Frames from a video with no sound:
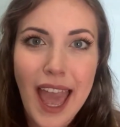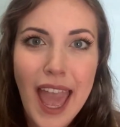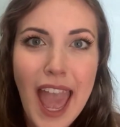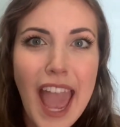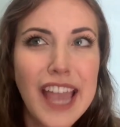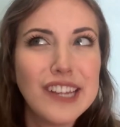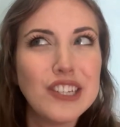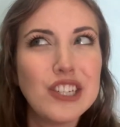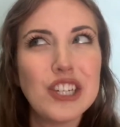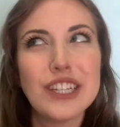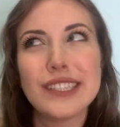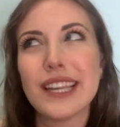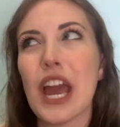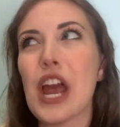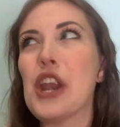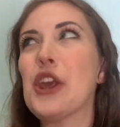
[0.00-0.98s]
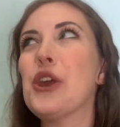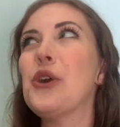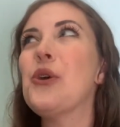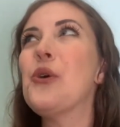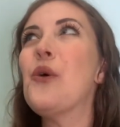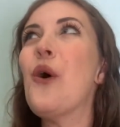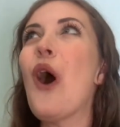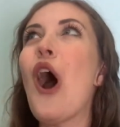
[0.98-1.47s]
And she said, "You
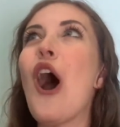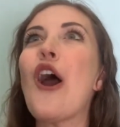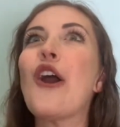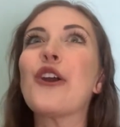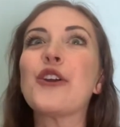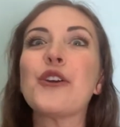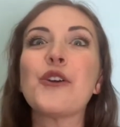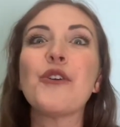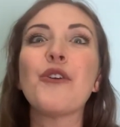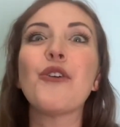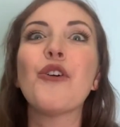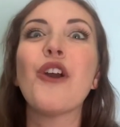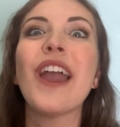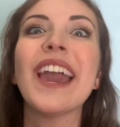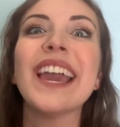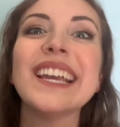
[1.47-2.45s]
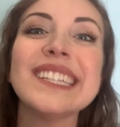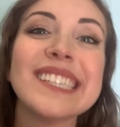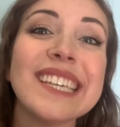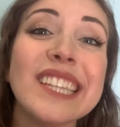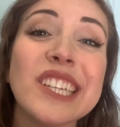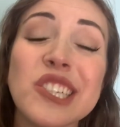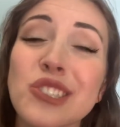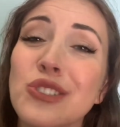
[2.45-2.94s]
are crazy.
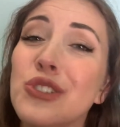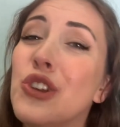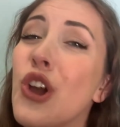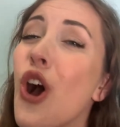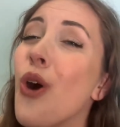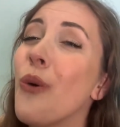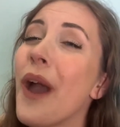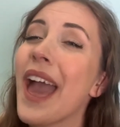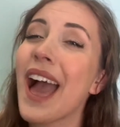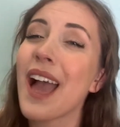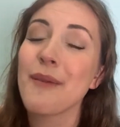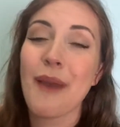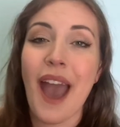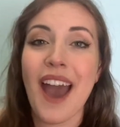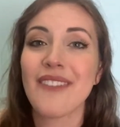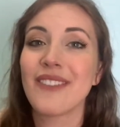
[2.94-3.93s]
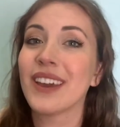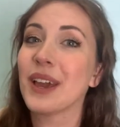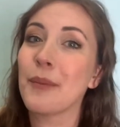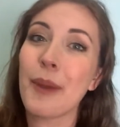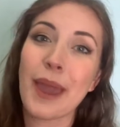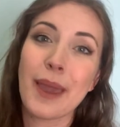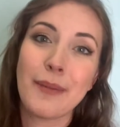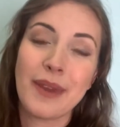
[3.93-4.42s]
There's no way I'm having a
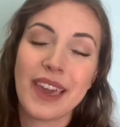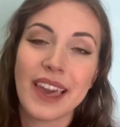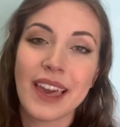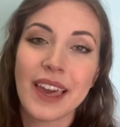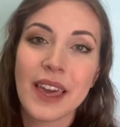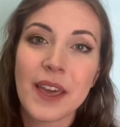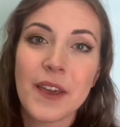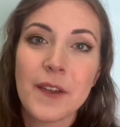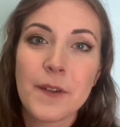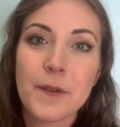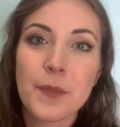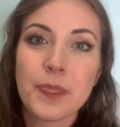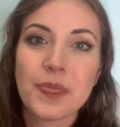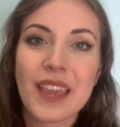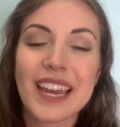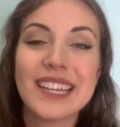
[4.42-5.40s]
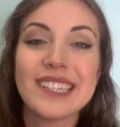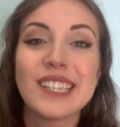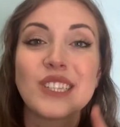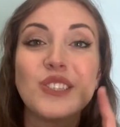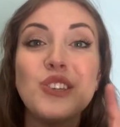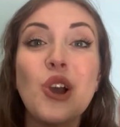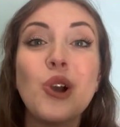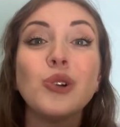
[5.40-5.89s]
baby." And he says,
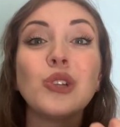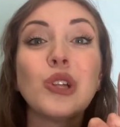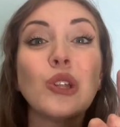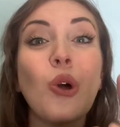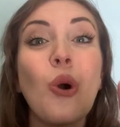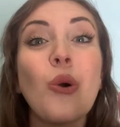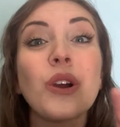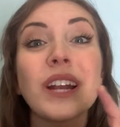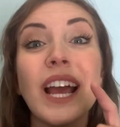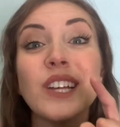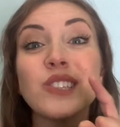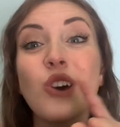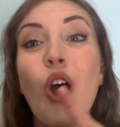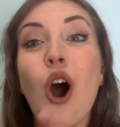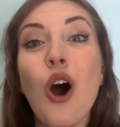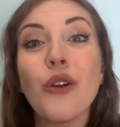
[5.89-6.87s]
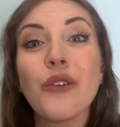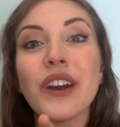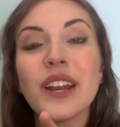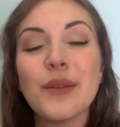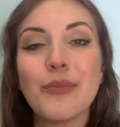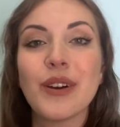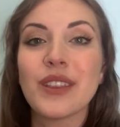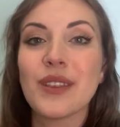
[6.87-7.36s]
"No, the Lord has
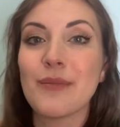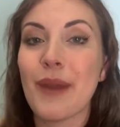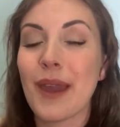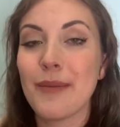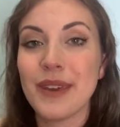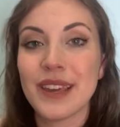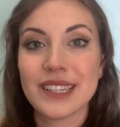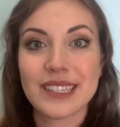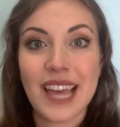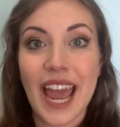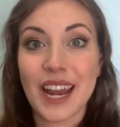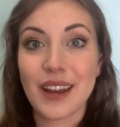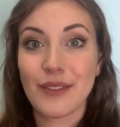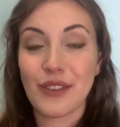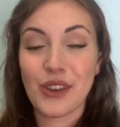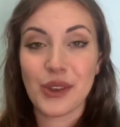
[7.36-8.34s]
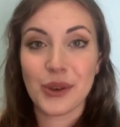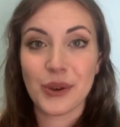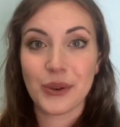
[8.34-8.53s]
already put the baby inside of you.